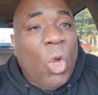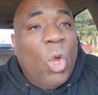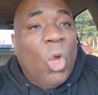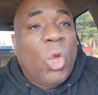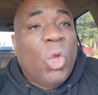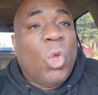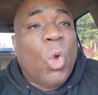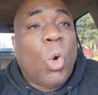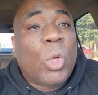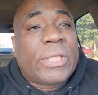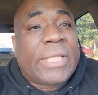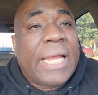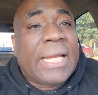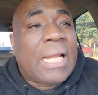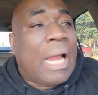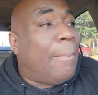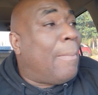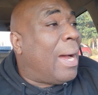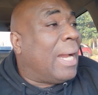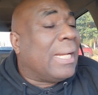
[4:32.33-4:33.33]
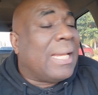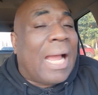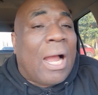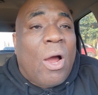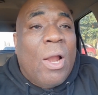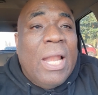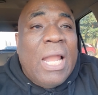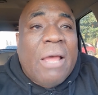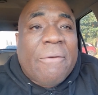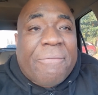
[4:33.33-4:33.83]
You think the man they go
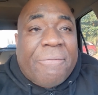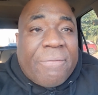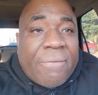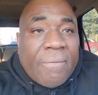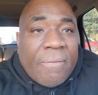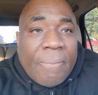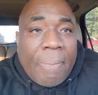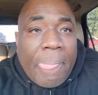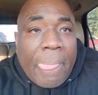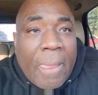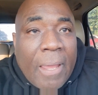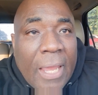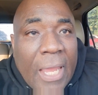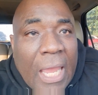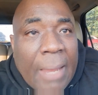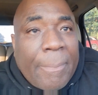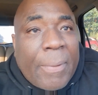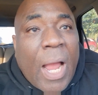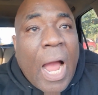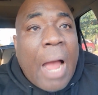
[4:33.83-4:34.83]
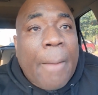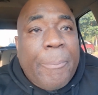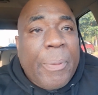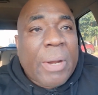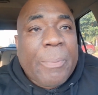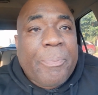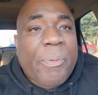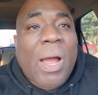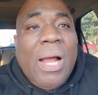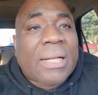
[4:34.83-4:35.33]
left in
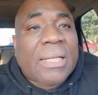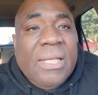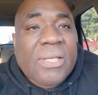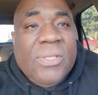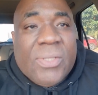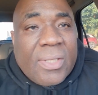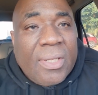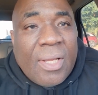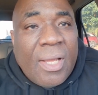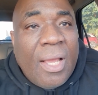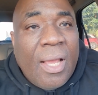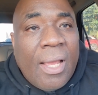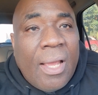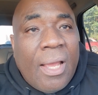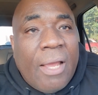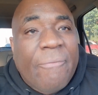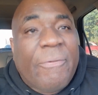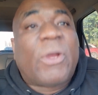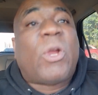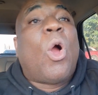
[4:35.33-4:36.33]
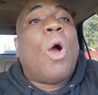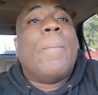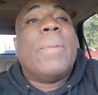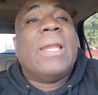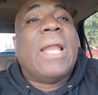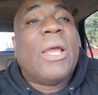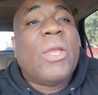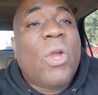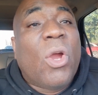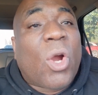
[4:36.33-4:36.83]
corporate practice to come in
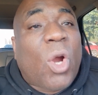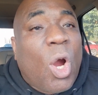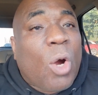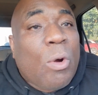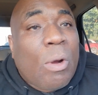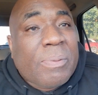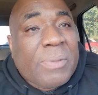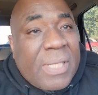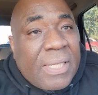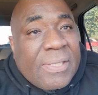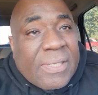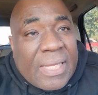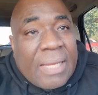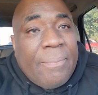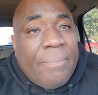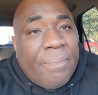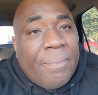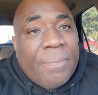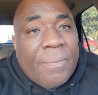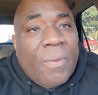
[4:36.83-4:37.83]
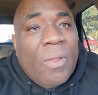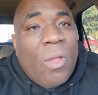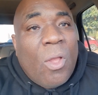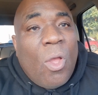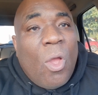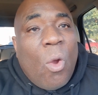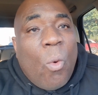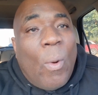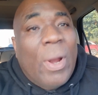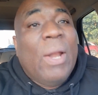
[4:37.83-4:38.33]
a your corrupt system
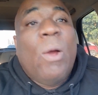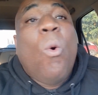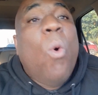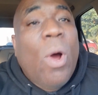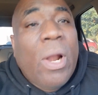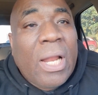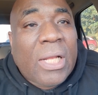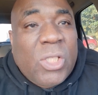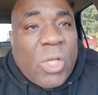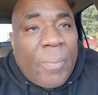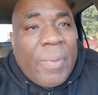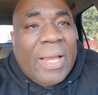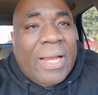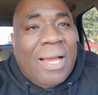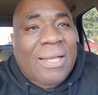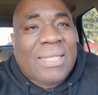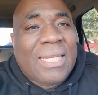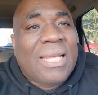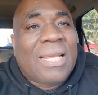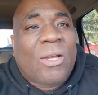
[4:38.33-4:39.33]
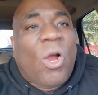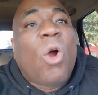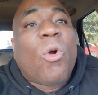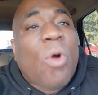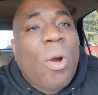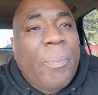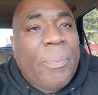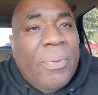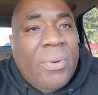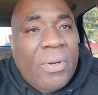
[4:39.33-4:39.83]
where the whole of Jamaica think
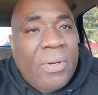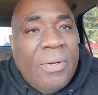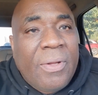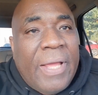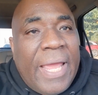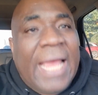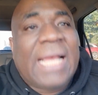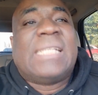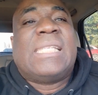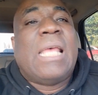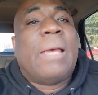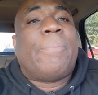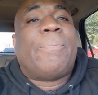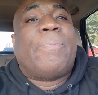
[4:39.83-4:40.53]
corrupt, except